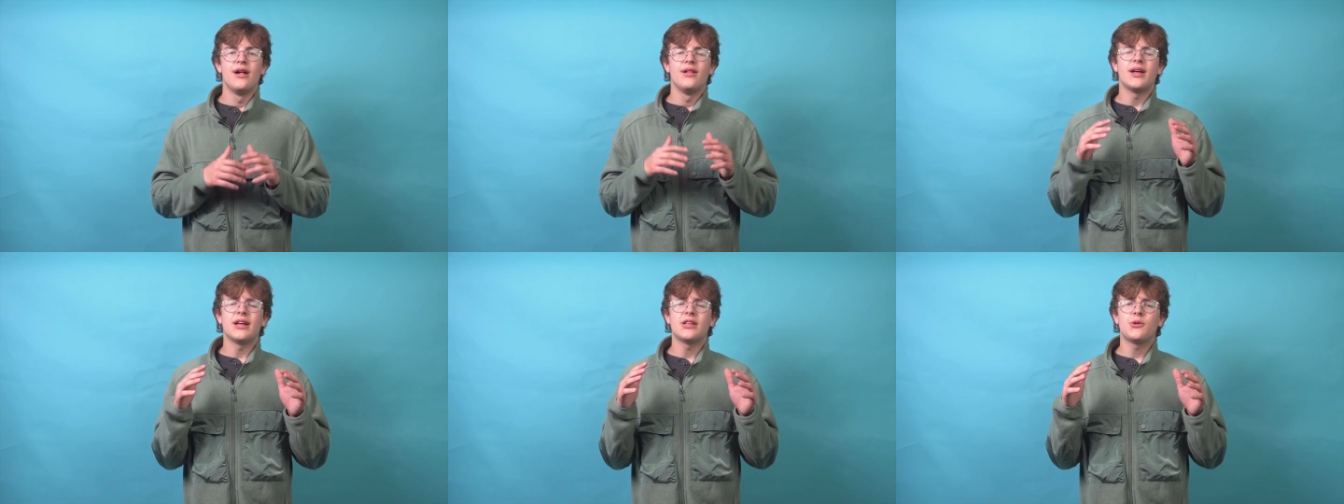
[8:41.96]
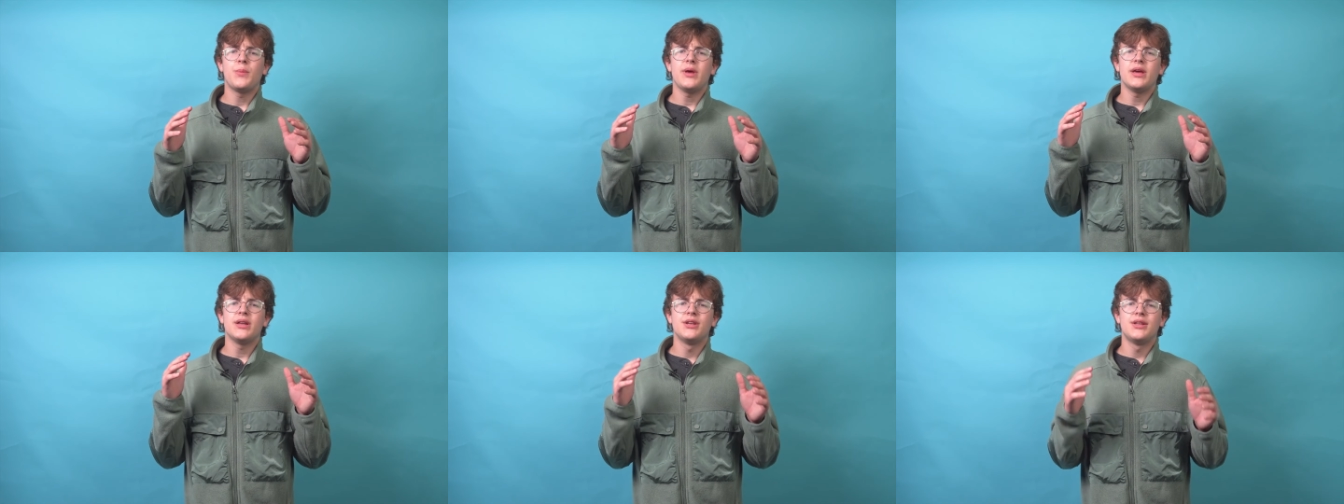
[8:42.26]

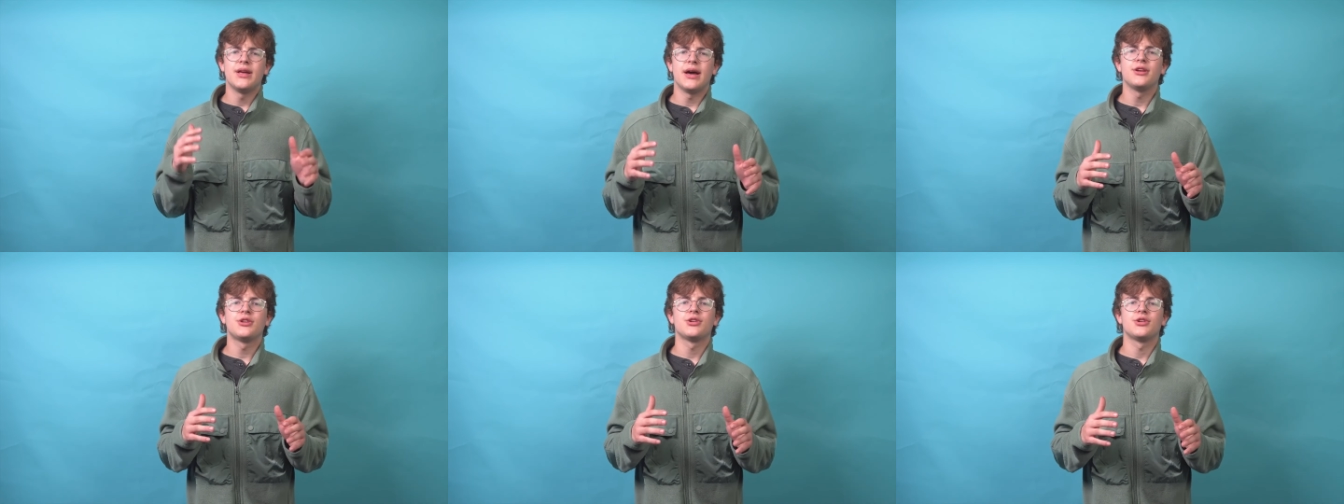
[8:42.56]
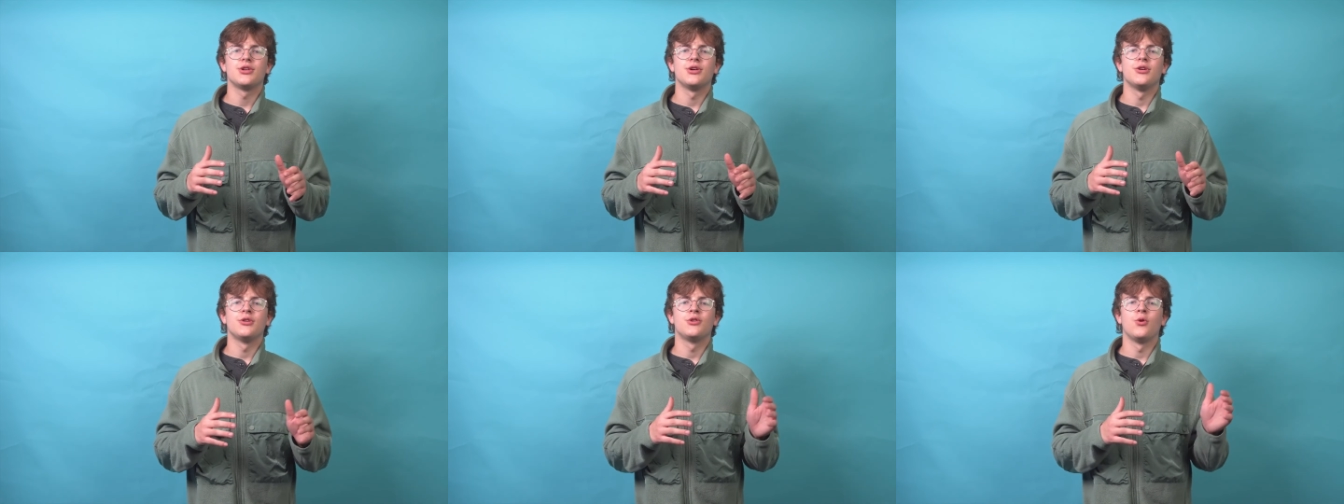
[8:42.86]
Let's be
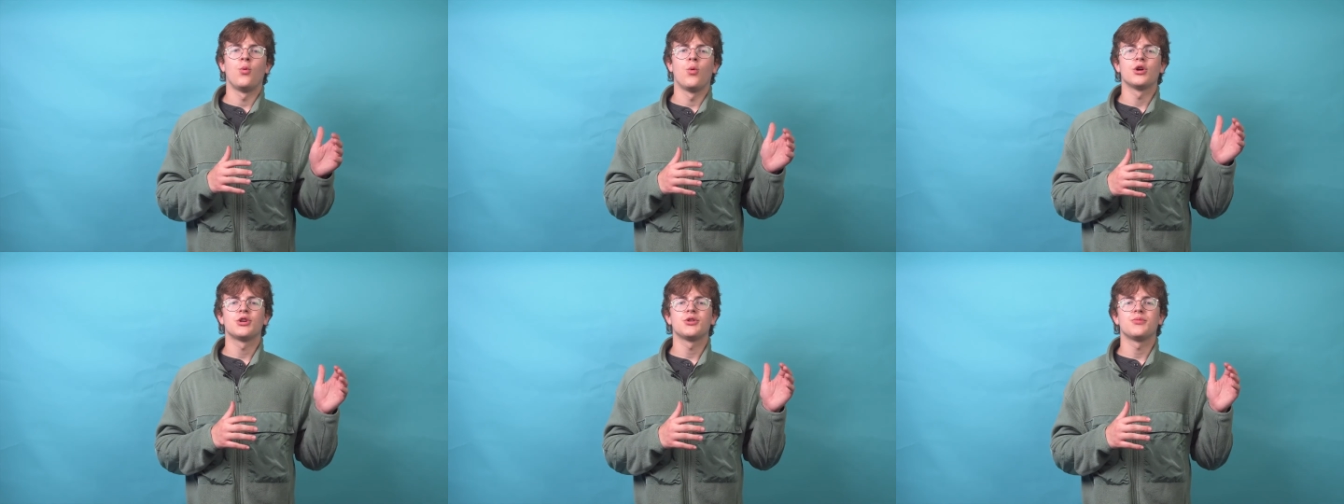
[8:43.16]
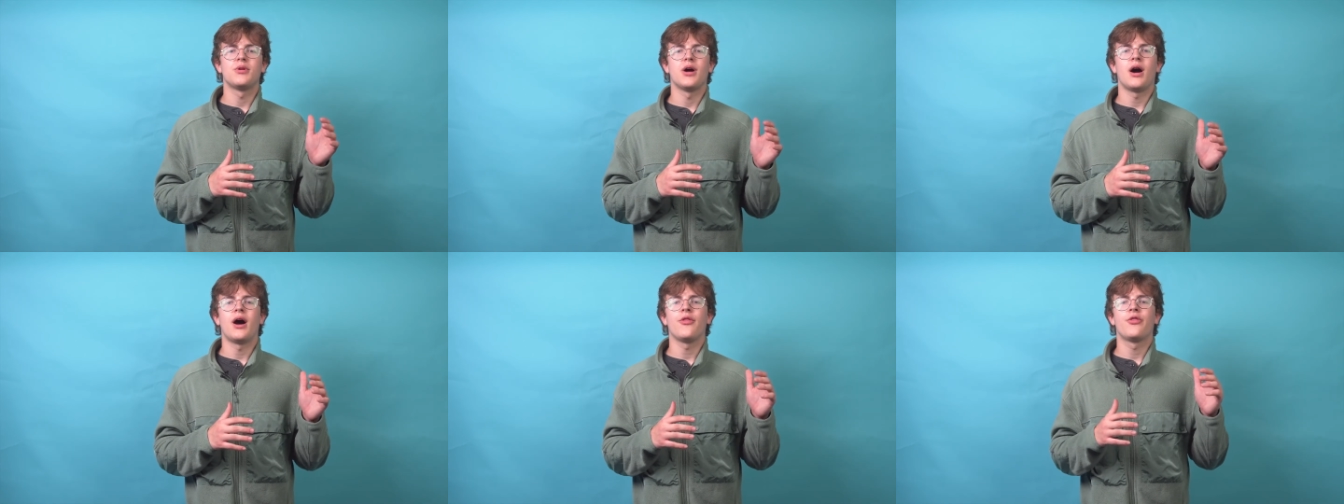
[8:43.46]
intentional to
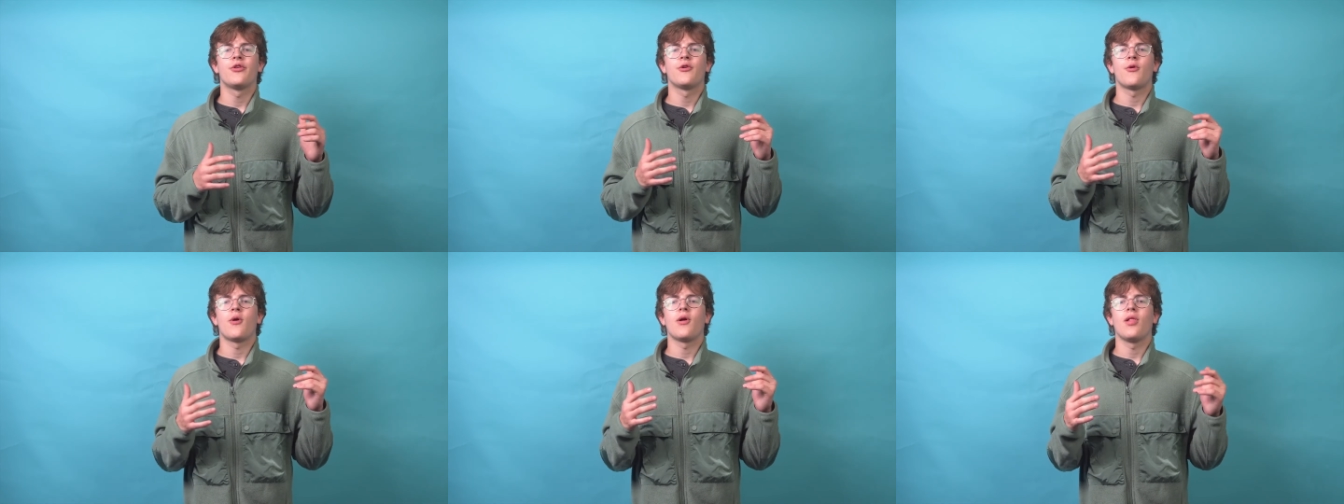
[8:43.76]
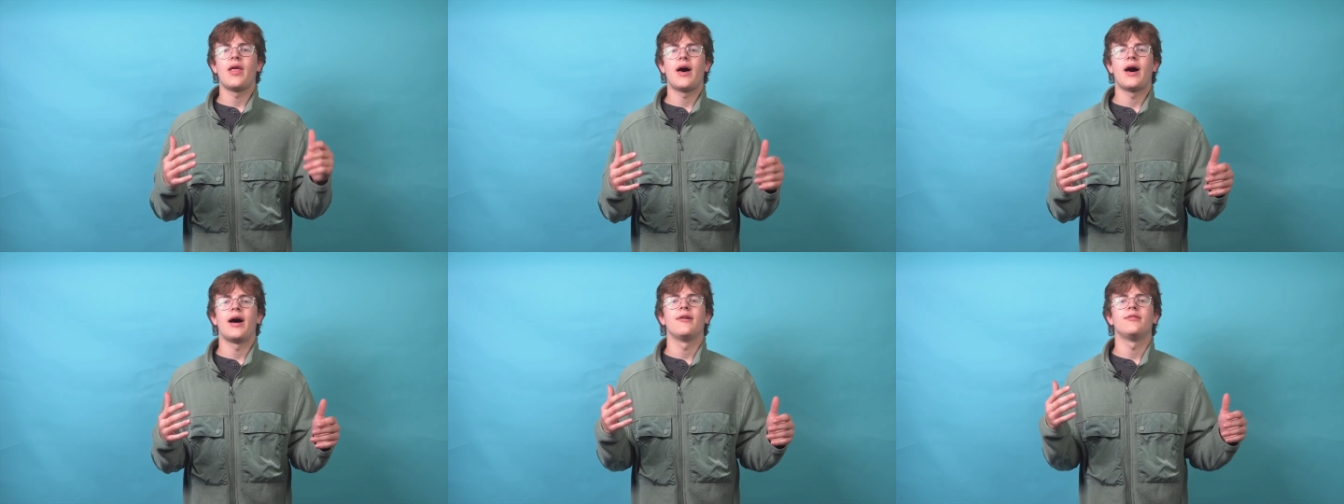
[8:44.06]
worship God through our
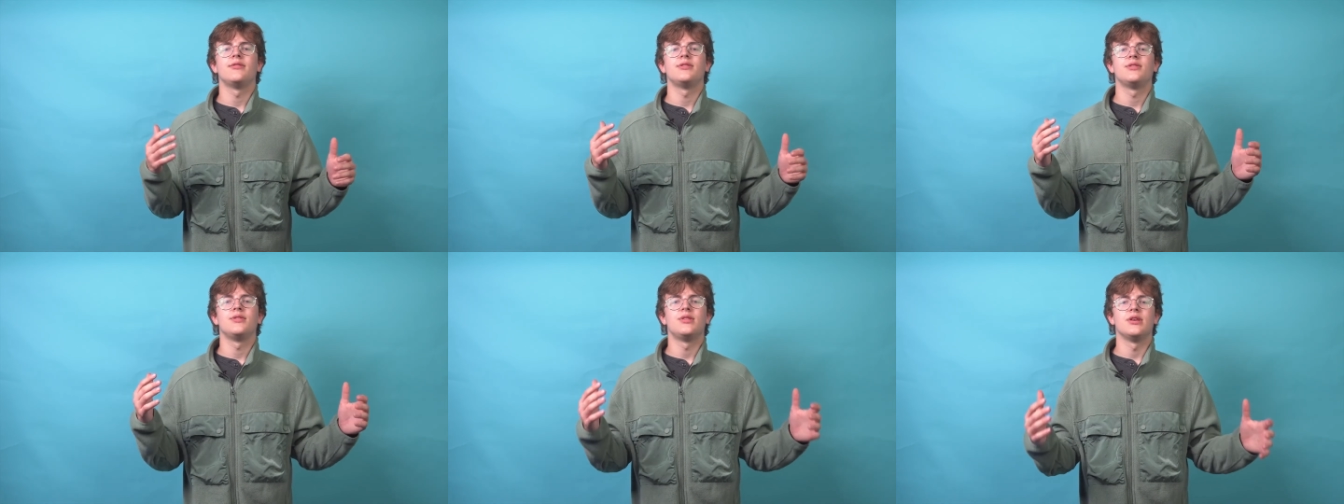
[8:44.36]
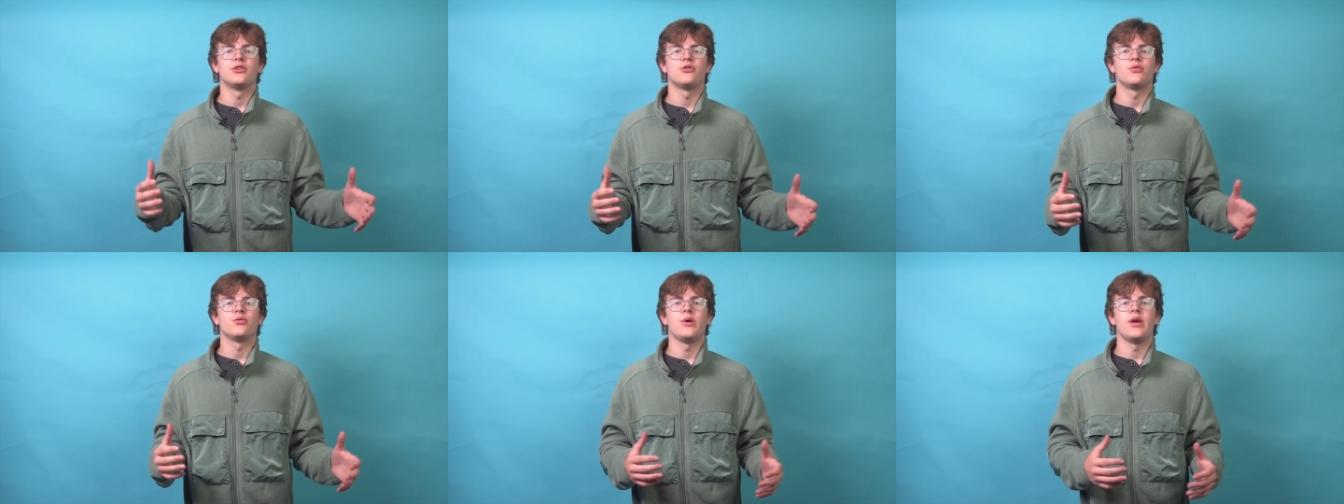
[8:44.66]
lives
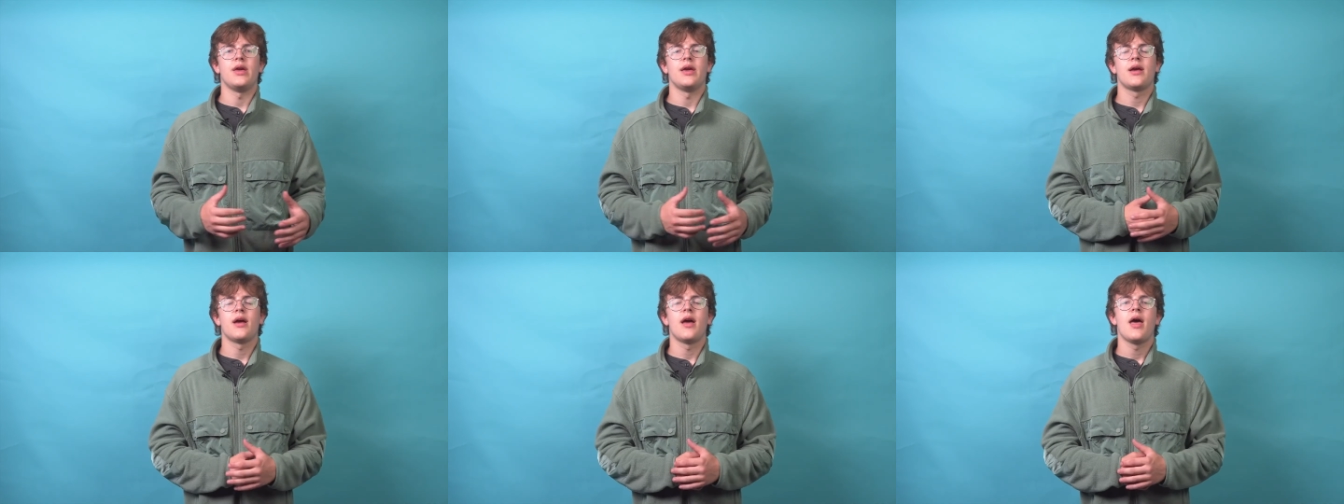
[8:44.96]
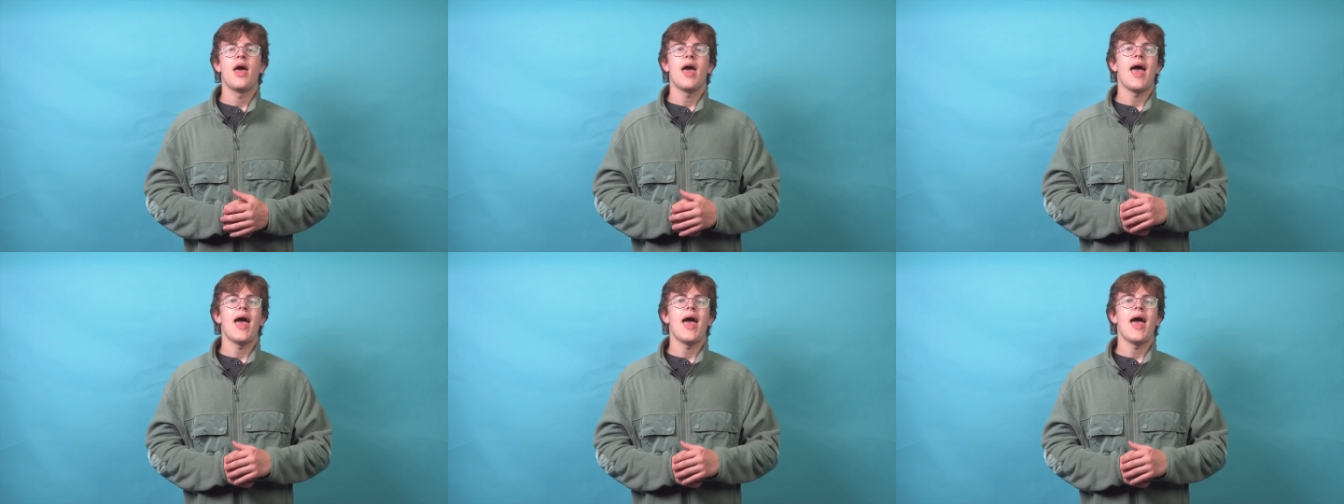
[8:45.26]
this week